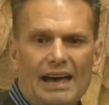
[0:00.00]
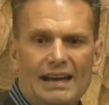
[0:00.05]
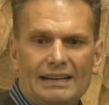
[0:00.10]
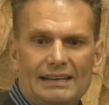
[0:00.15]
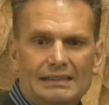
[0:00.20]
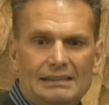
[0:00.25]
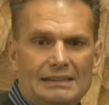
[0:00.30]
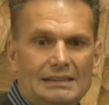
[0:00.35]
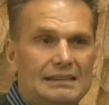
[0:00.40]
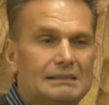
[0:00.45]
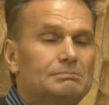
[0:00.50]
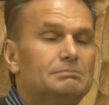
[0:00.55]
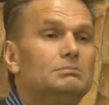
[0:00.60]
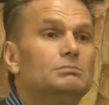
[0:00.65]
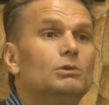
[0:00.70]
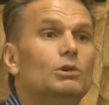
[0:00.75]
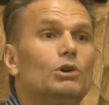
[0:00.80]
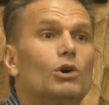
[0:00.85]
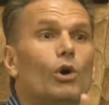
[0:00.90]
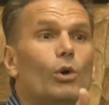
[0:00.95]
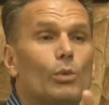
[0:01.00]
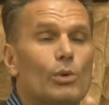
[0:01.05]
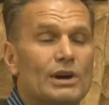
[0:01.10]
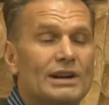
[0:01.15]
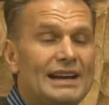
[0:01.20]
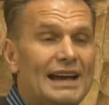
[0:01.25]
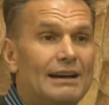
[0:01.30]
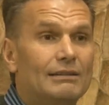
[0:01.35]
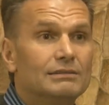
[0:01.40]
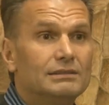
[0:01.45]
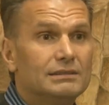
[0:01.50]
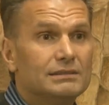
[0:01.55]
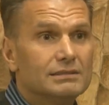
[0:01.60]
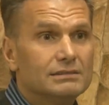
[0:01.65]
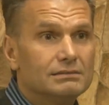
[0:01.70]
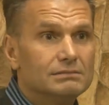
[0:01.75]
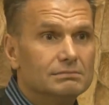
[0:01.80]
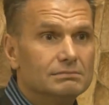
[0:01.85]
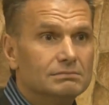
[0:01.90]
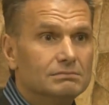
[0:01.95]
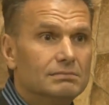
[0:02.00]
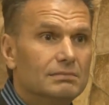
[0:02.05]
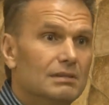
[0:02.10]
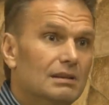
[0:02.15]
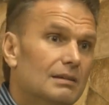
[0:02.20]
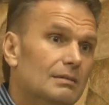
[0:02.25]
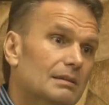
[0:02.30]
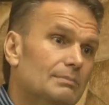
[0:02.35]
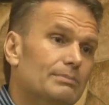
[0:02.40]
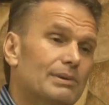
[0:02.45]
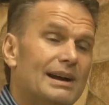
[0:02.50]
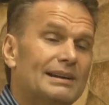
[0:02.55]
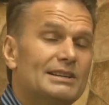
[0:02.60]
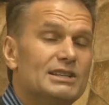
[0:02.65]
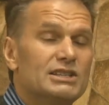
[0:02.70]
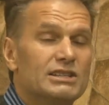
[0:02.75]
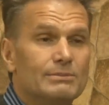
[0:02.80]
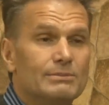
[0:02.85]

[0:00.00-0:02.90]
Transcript: could go work out, practice the